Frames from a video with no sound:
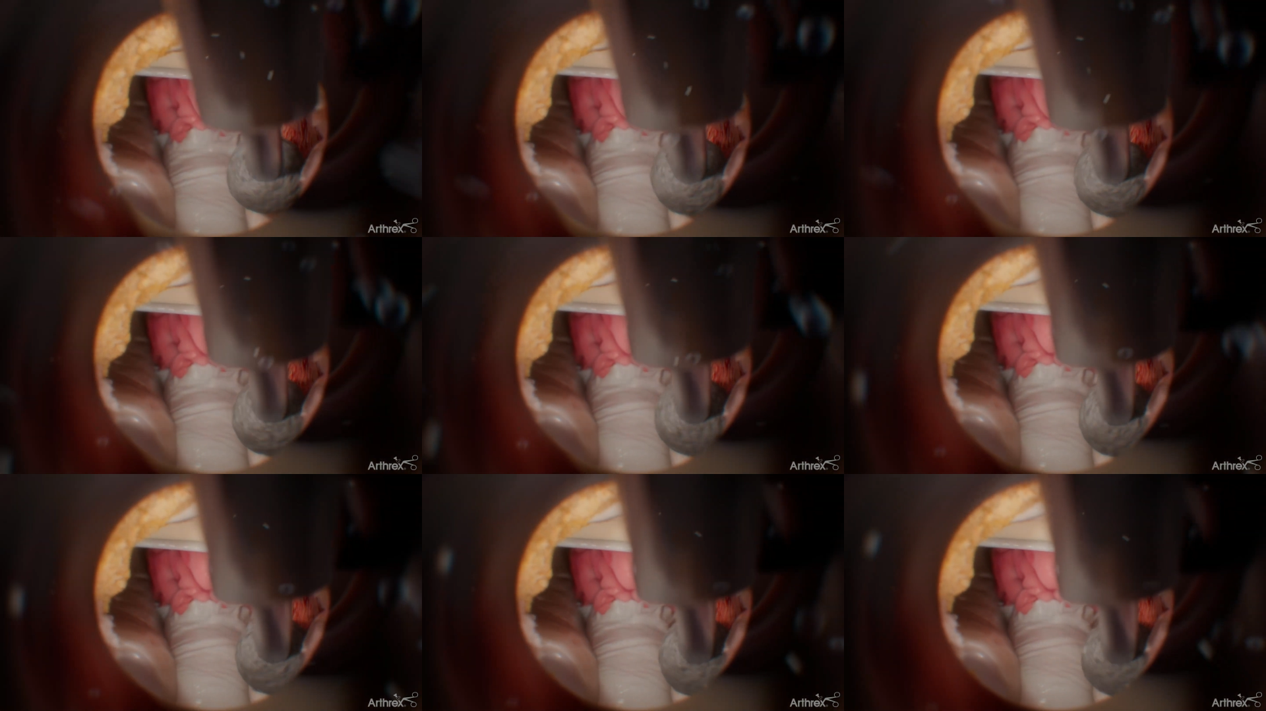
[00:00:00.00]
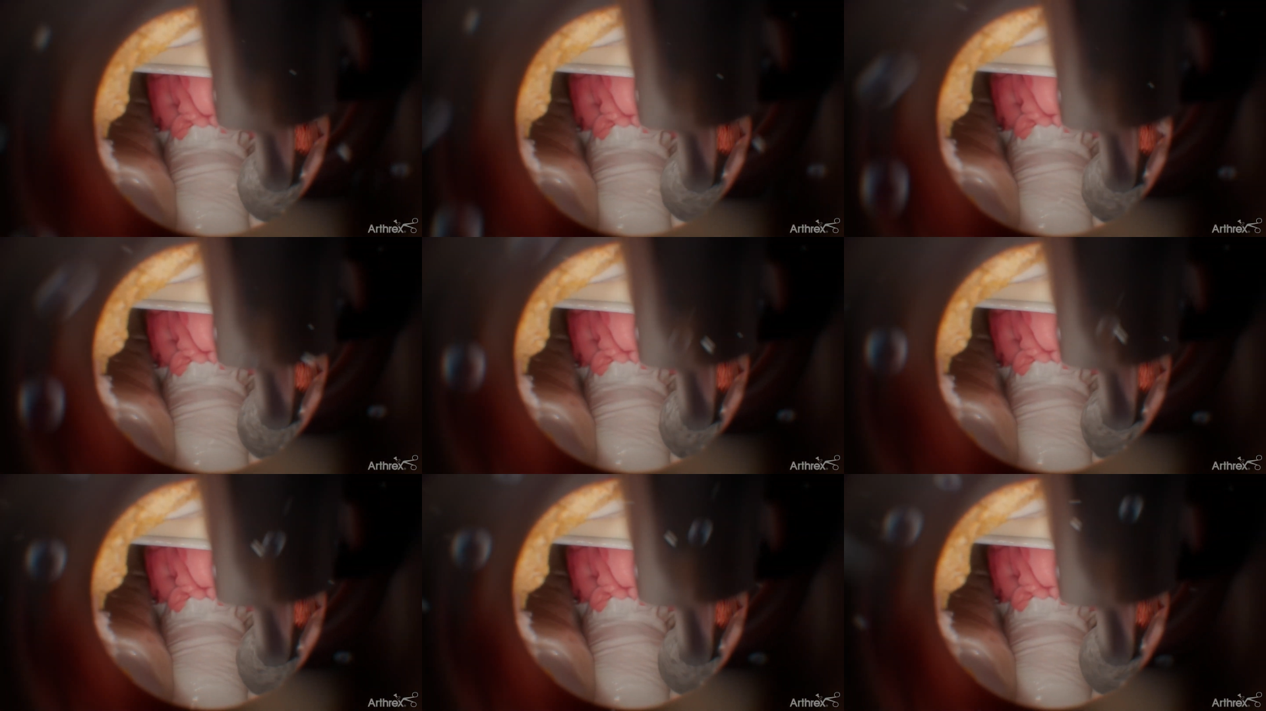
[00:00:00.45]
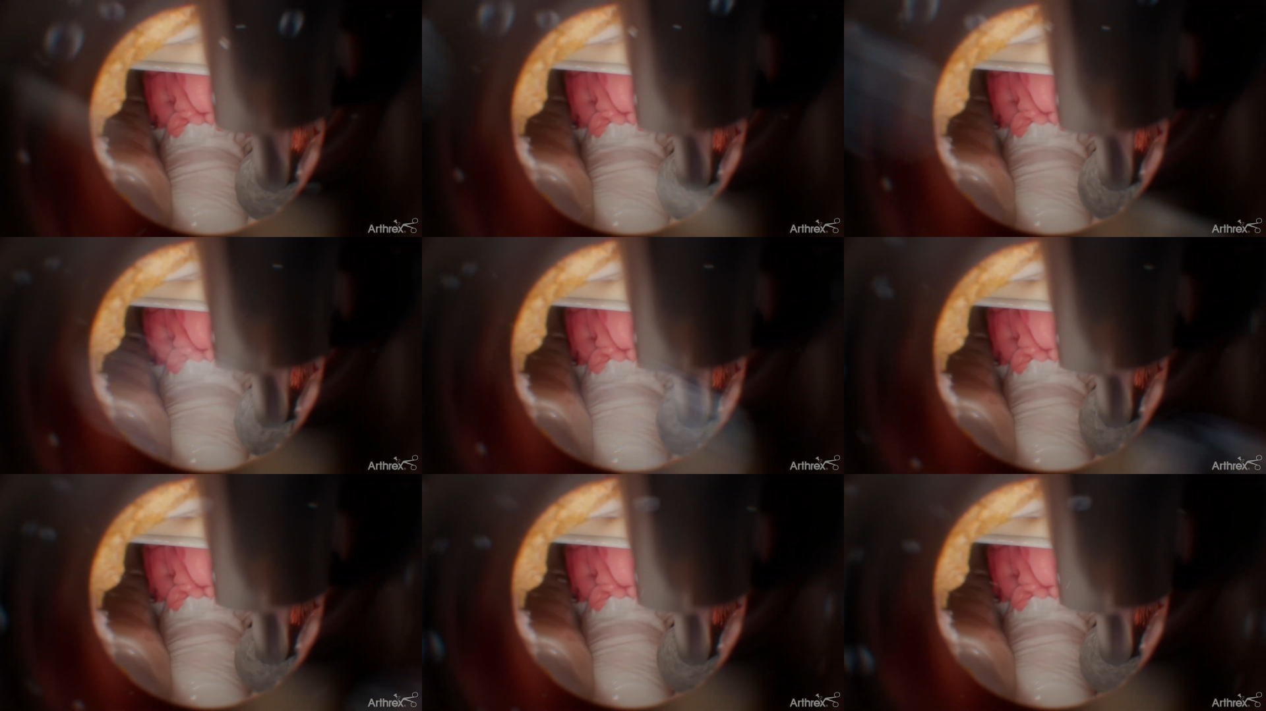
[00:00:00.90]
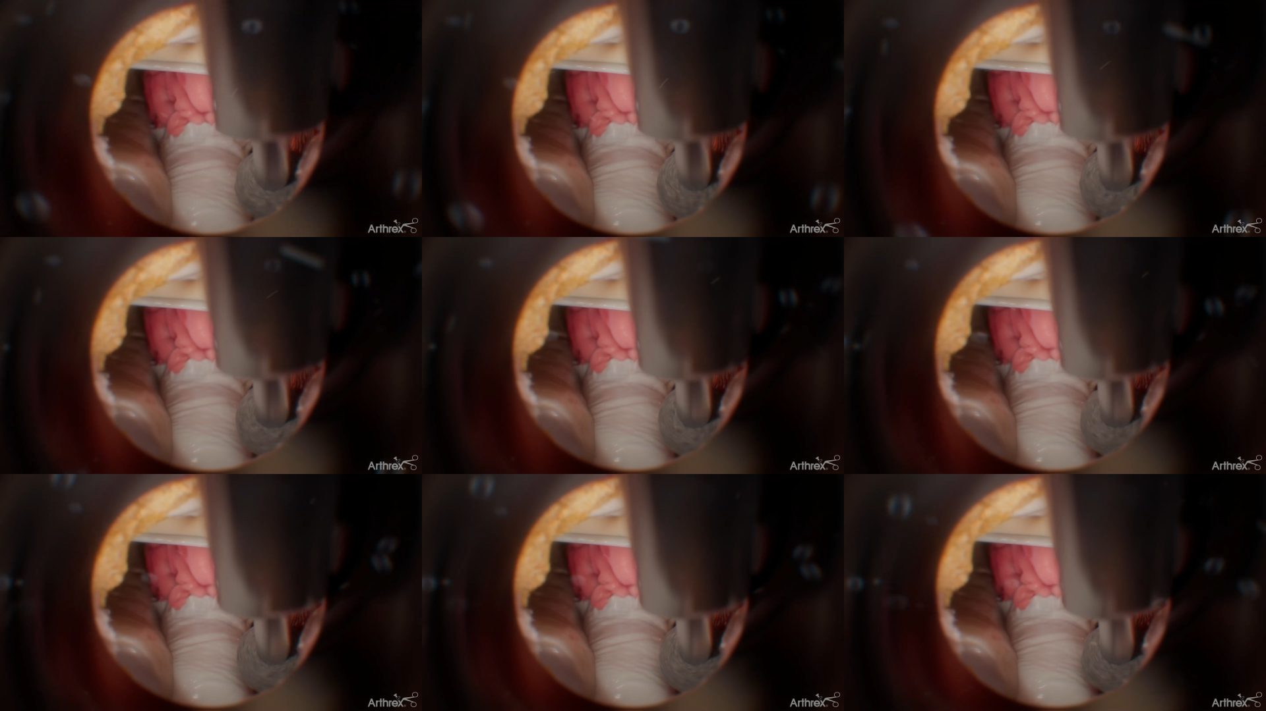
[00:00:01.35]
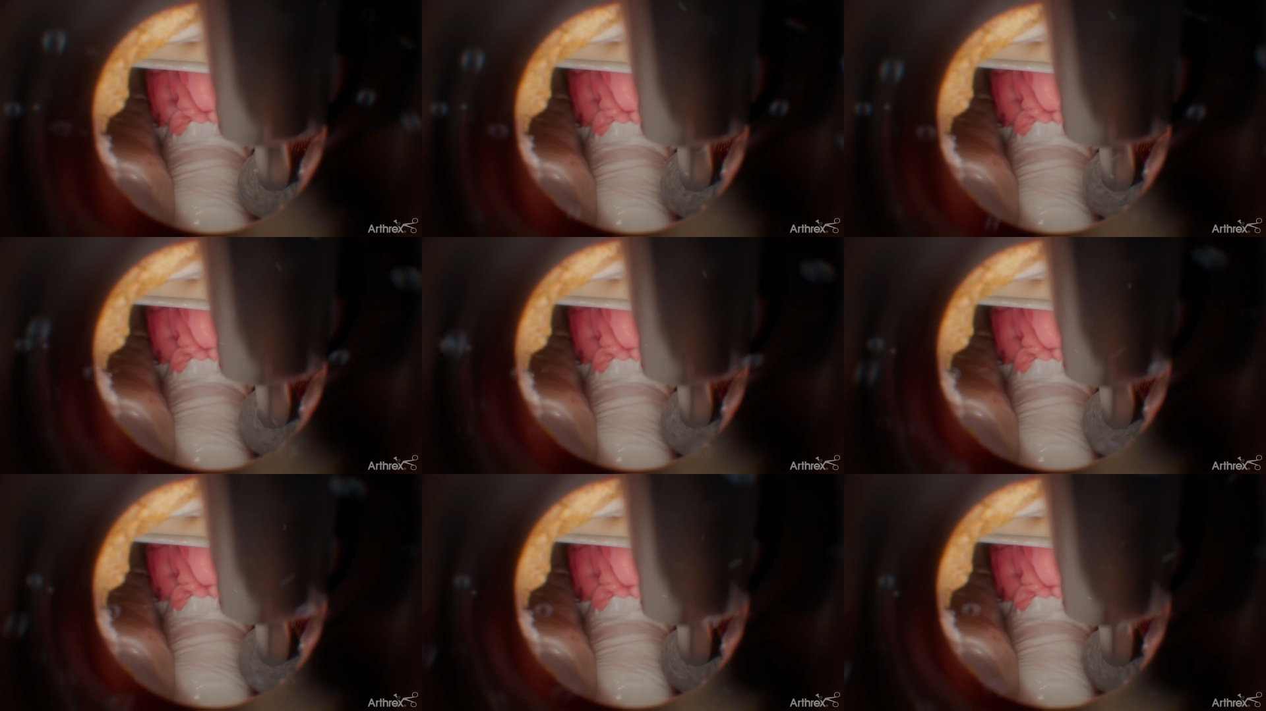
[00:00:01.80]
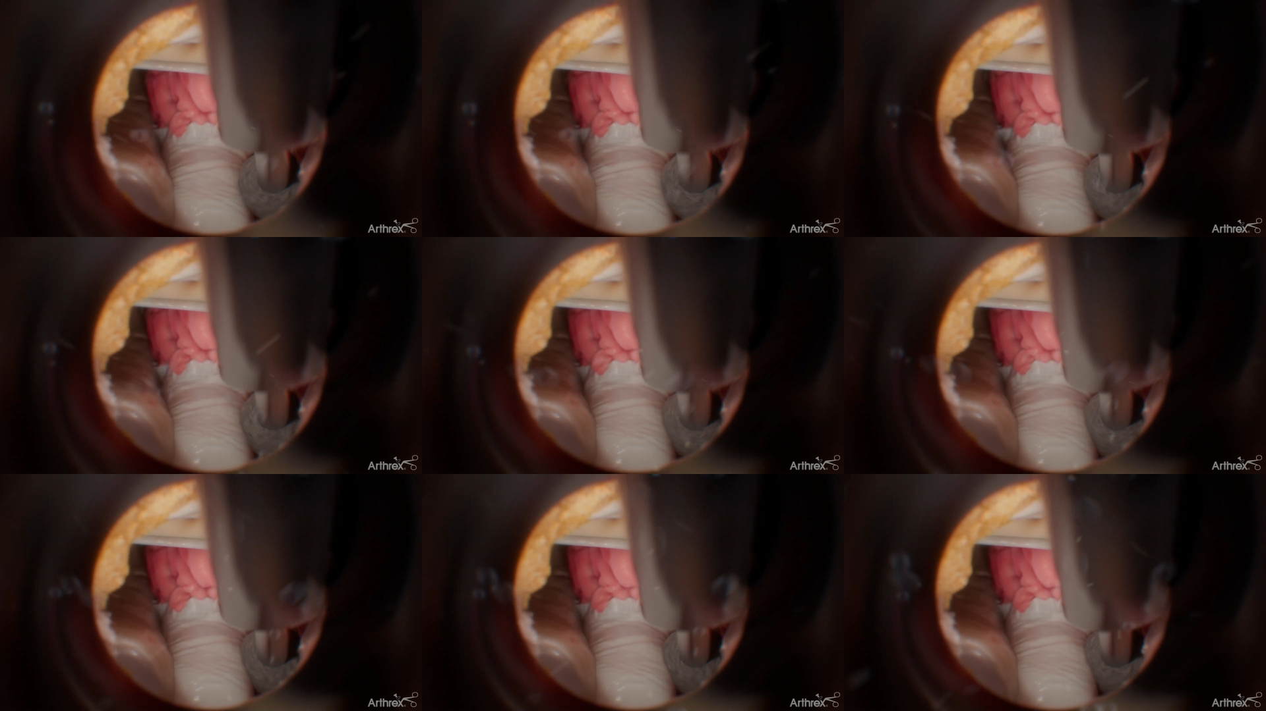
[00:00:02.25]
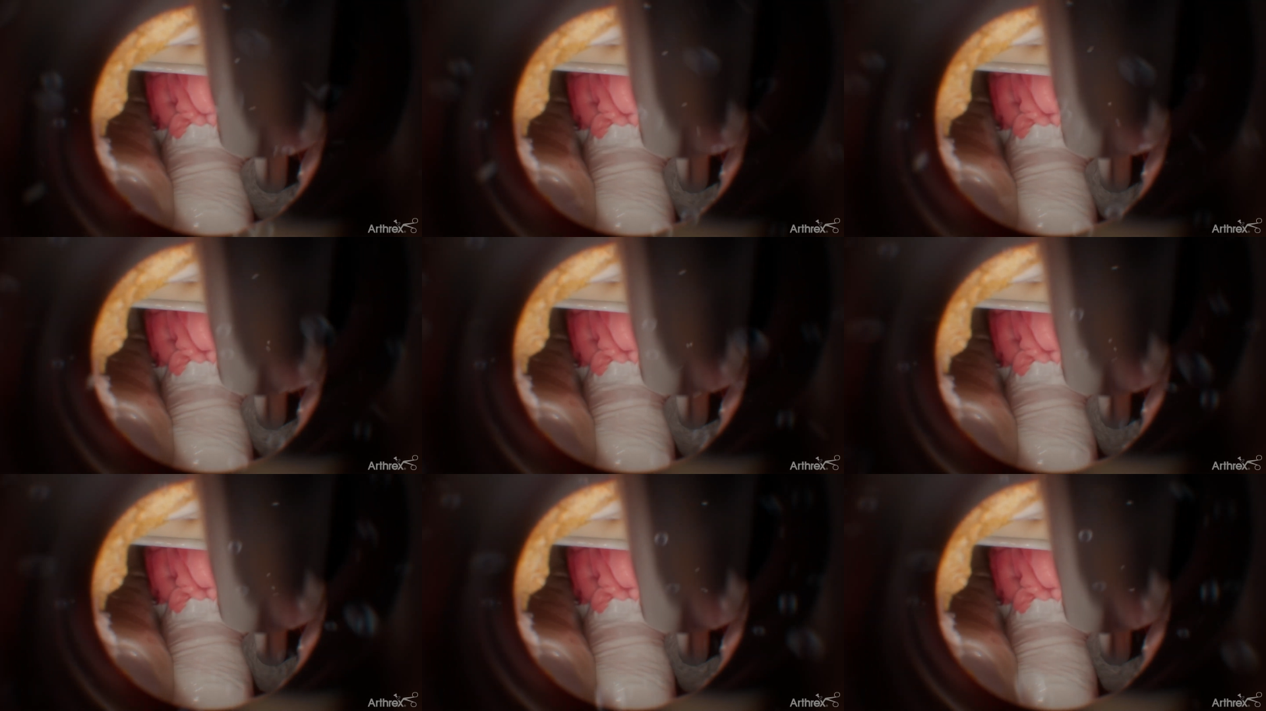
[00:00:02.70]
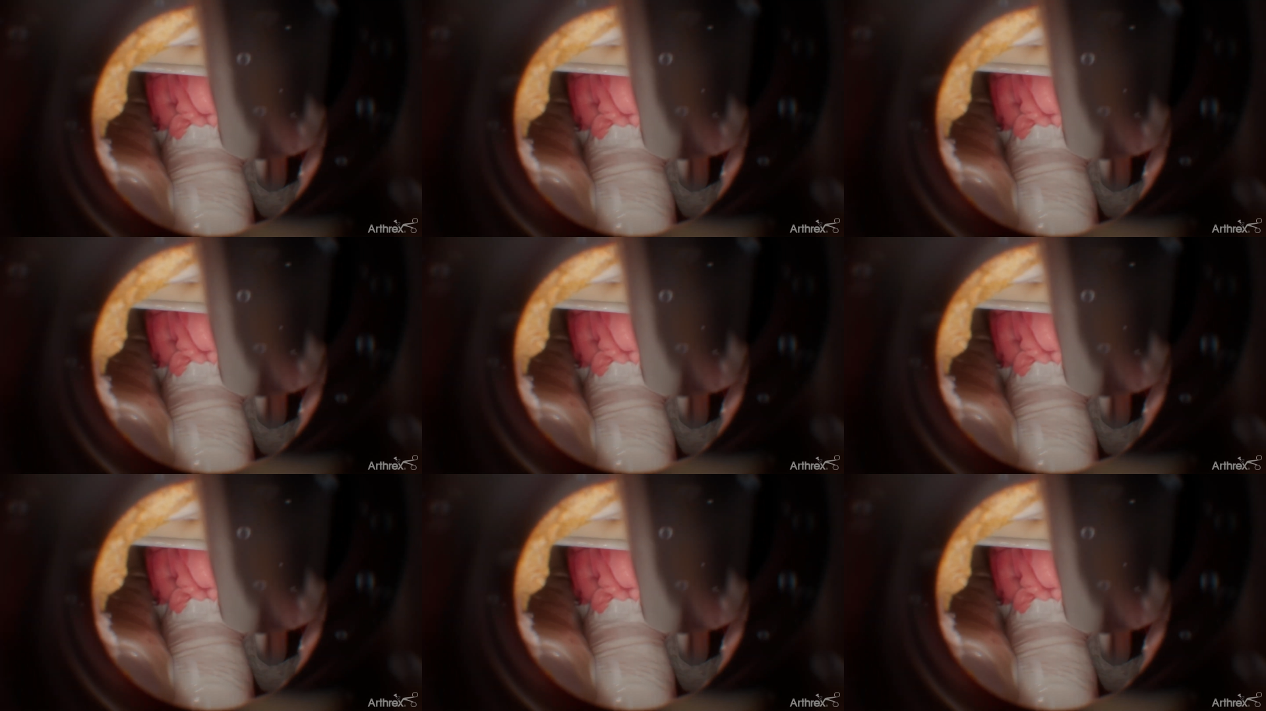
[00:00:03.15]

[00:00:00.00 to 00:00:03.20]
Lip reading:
(no speaker visible)